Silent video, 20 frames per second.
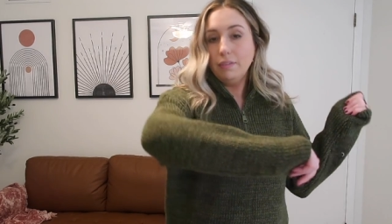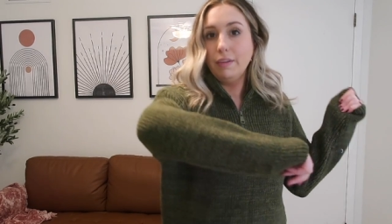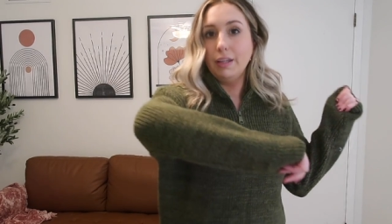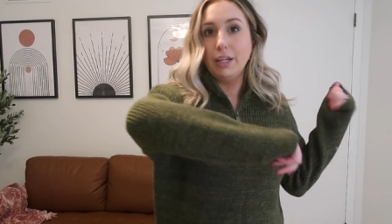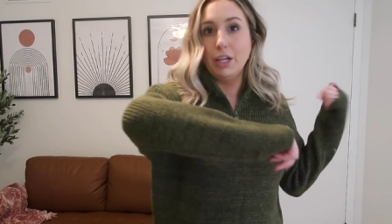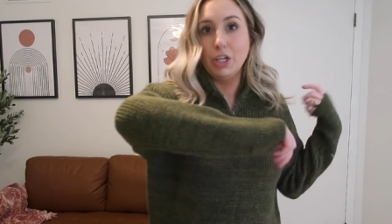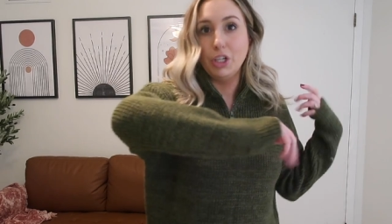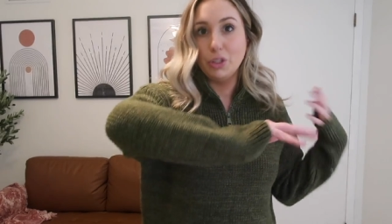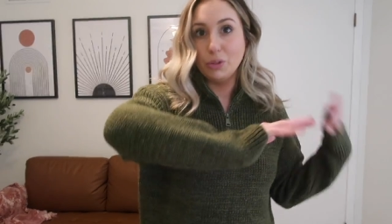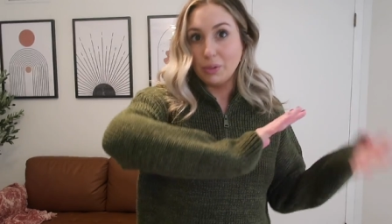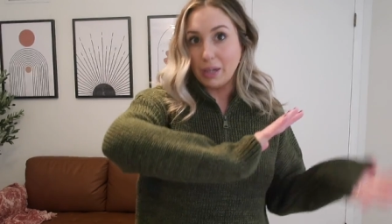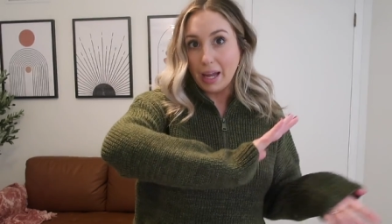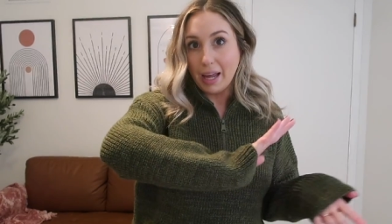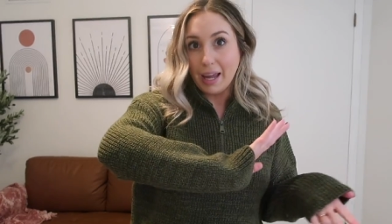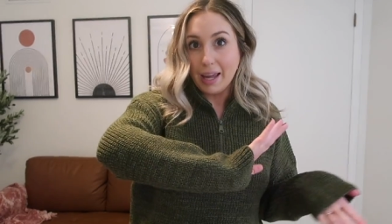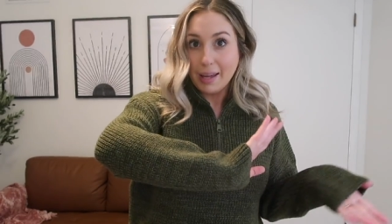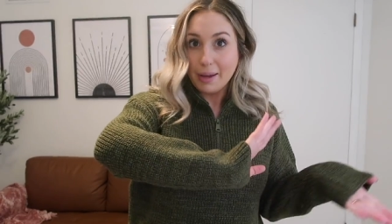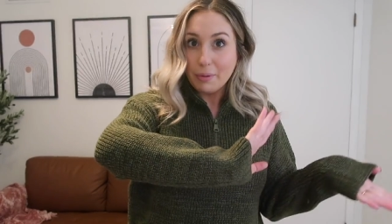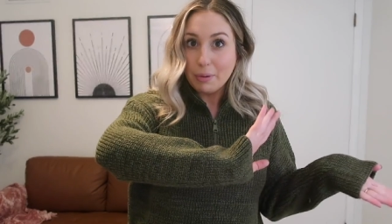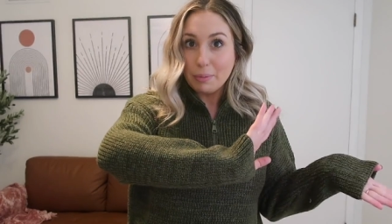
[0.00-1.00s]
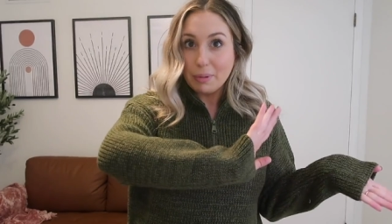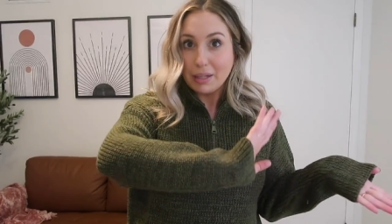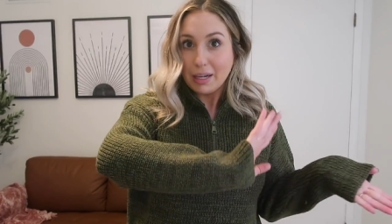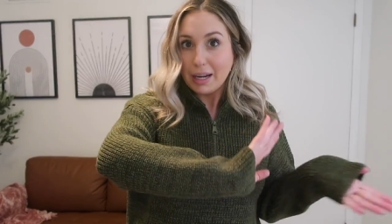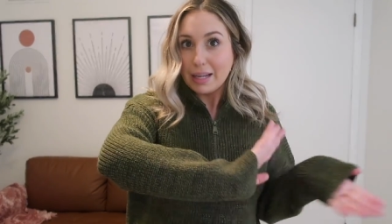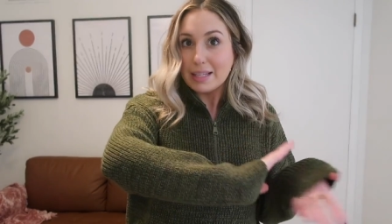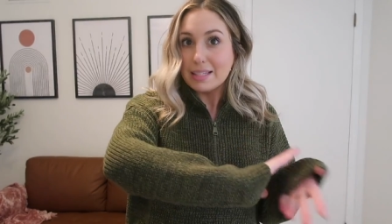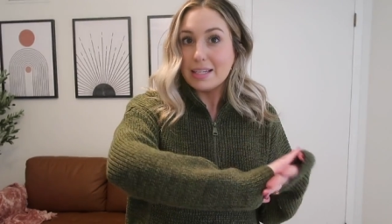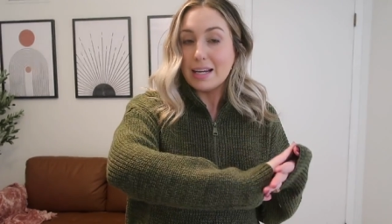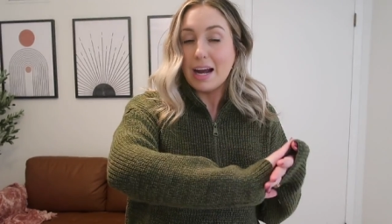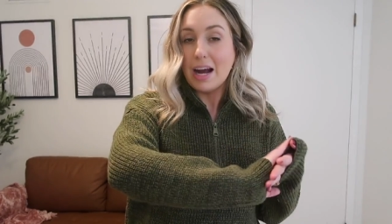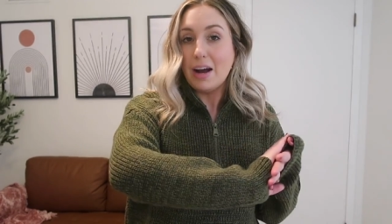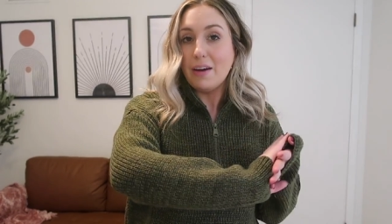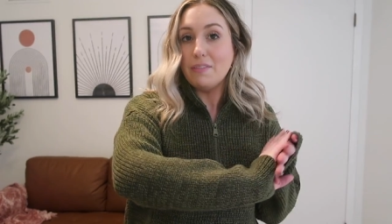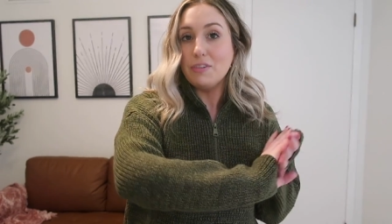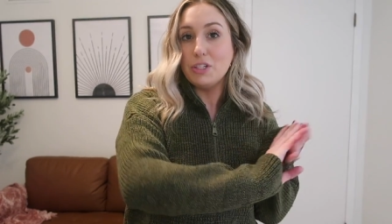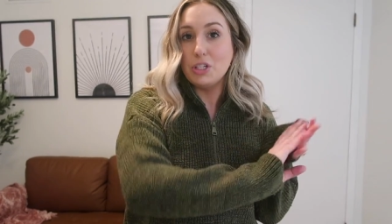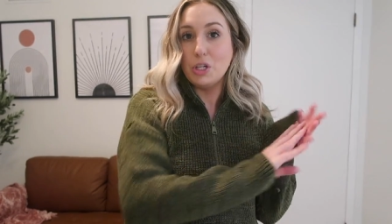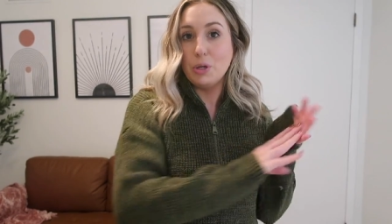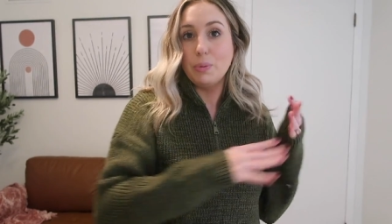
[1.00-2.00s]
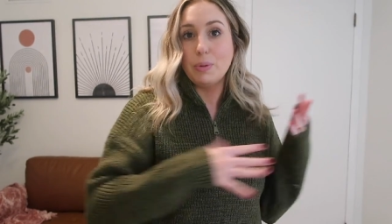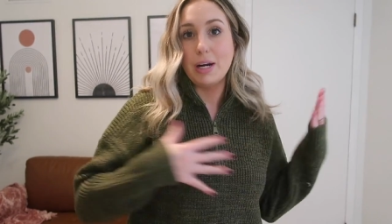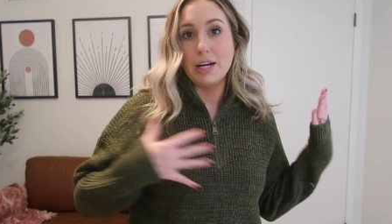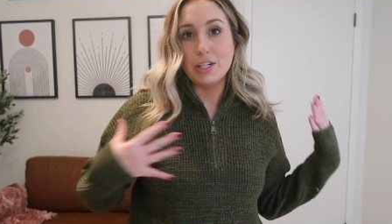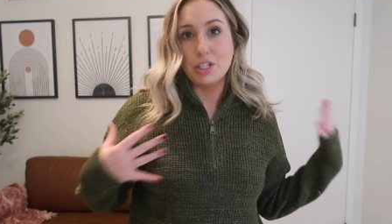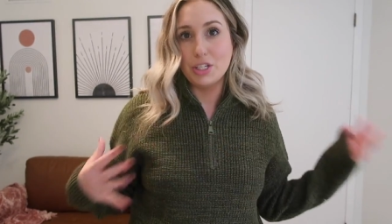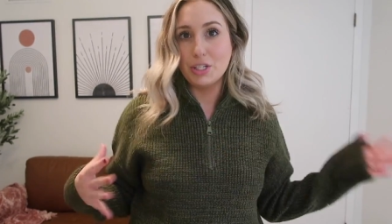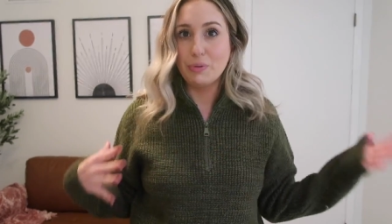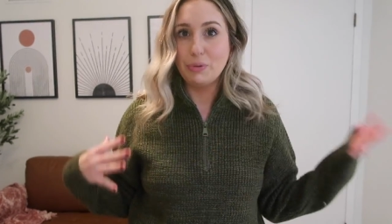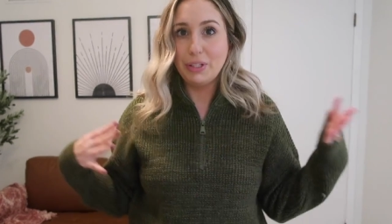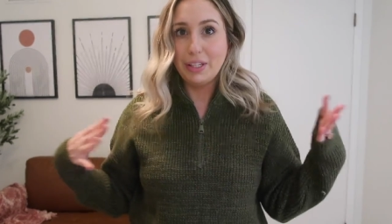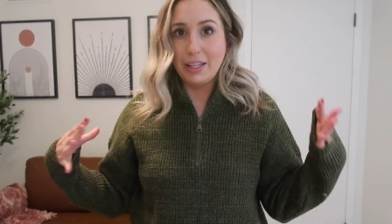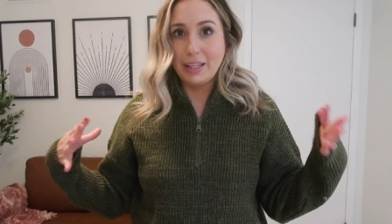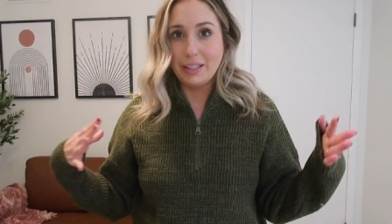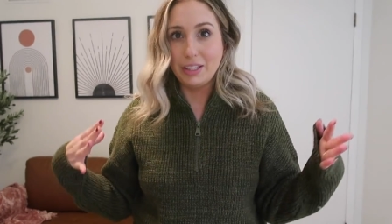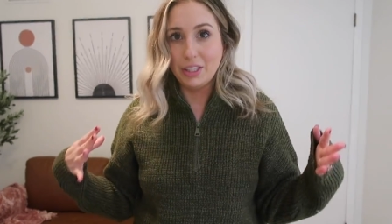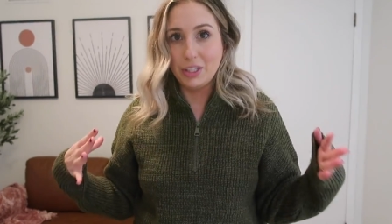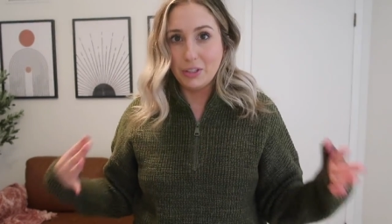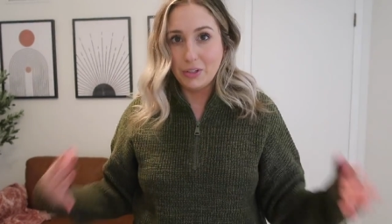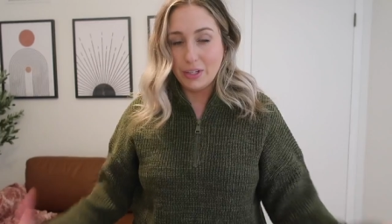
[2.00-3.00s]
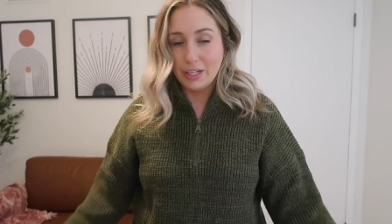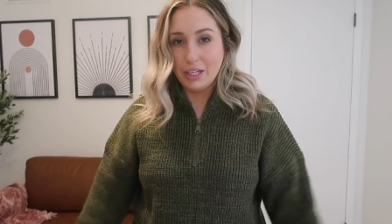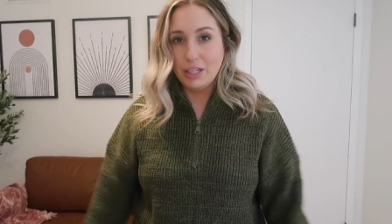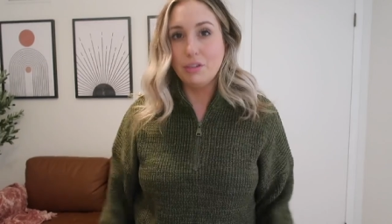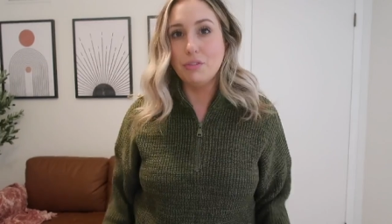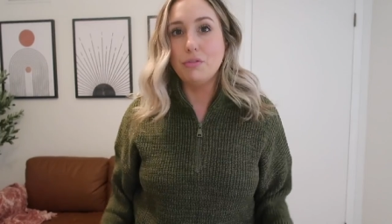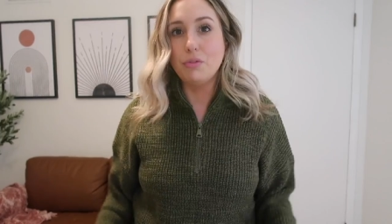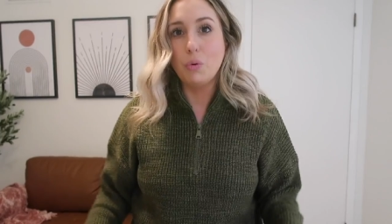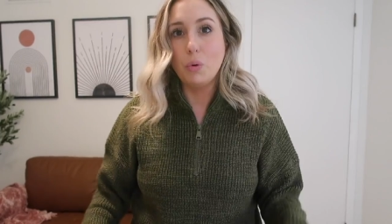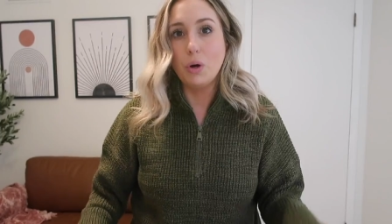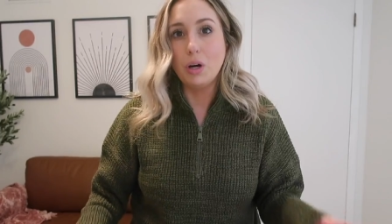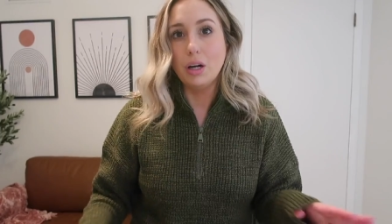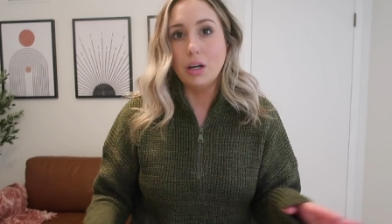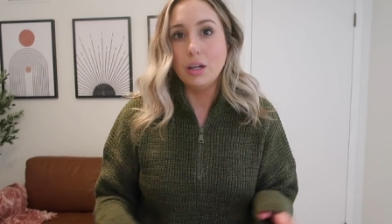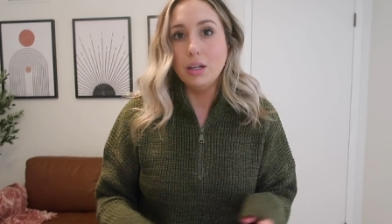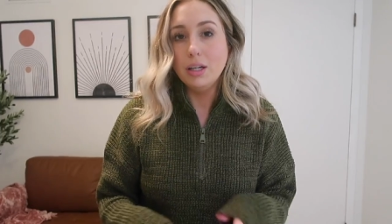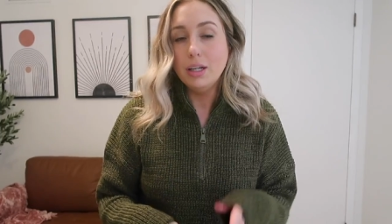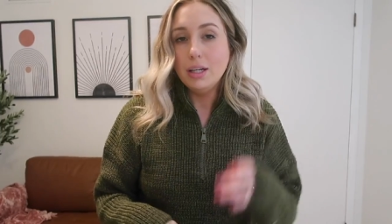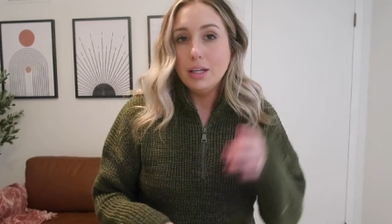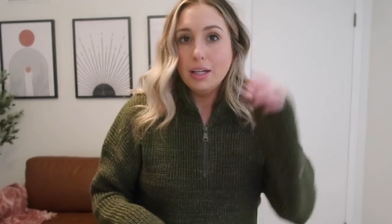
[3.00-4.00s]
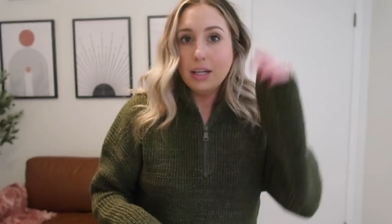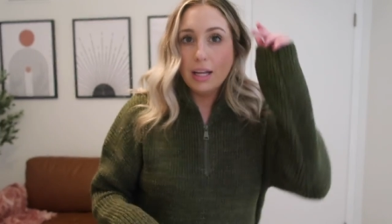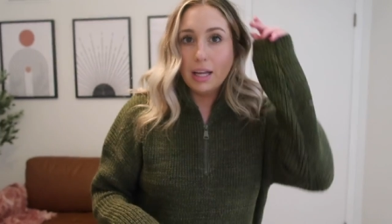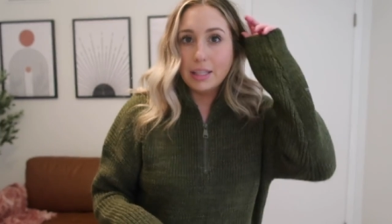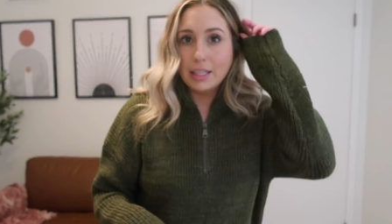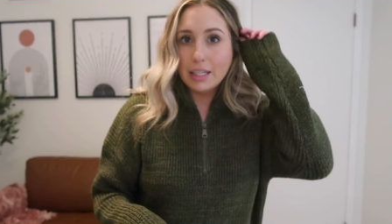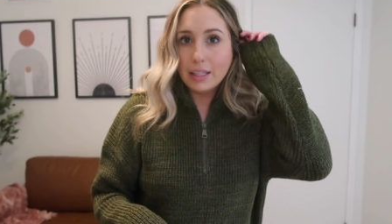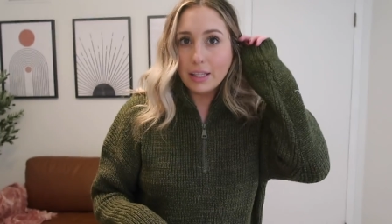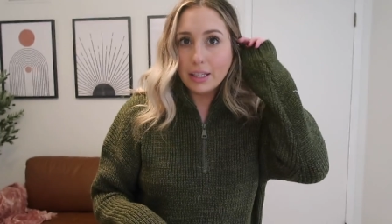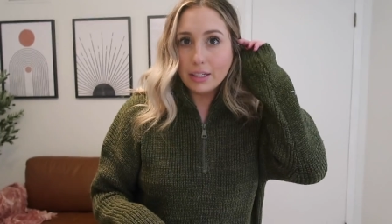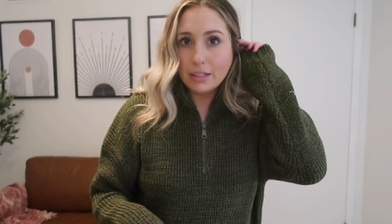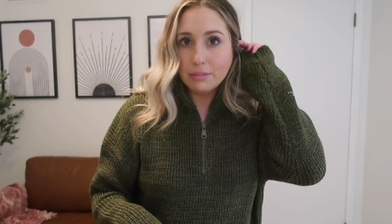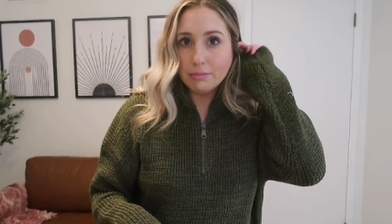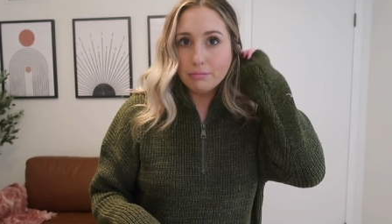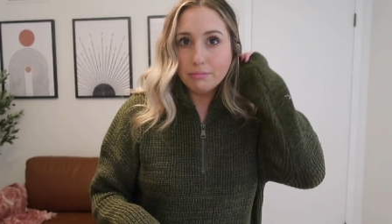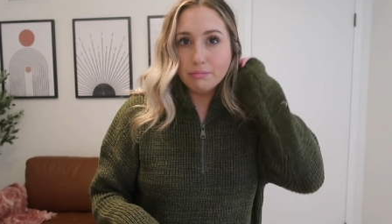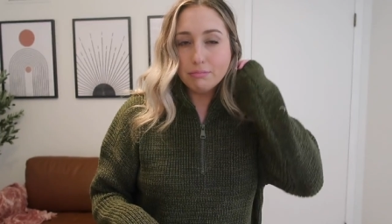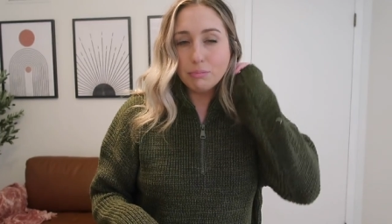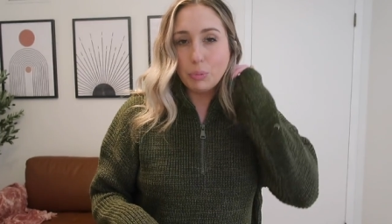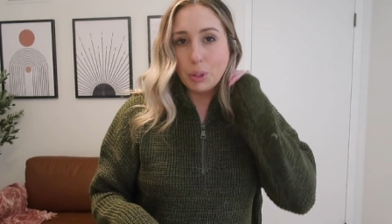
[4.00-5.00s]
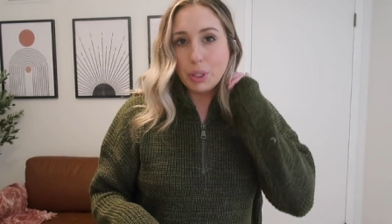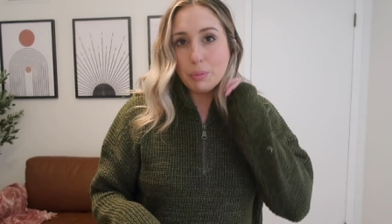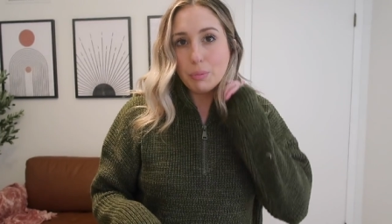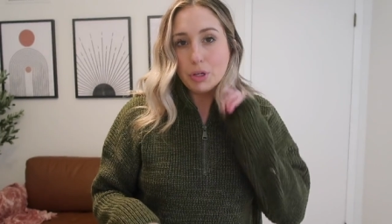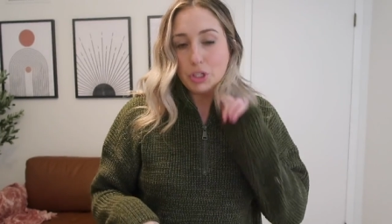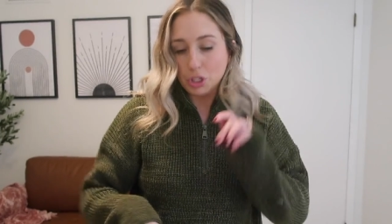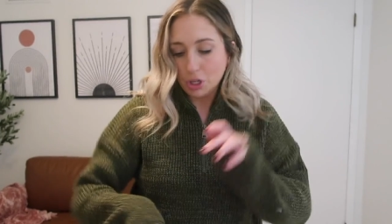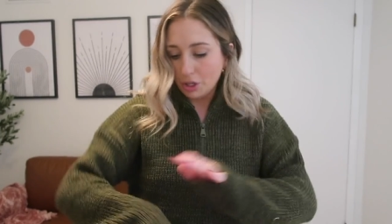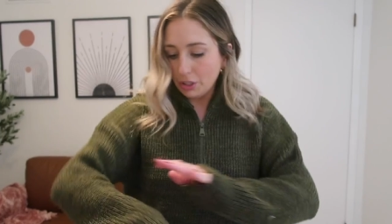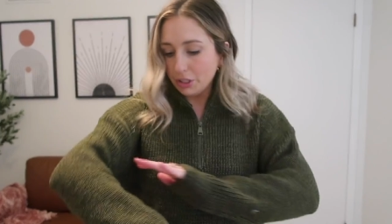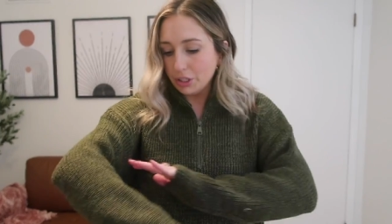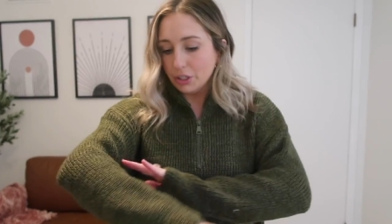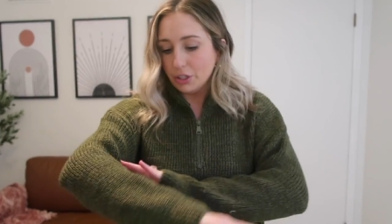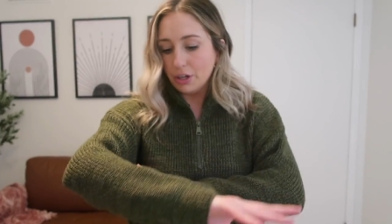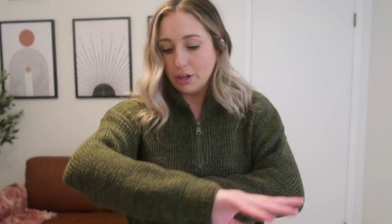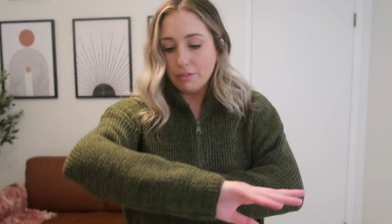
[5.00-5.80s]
like a gray would be nice to have too, but I just really like the green for, I think like pretty much all year.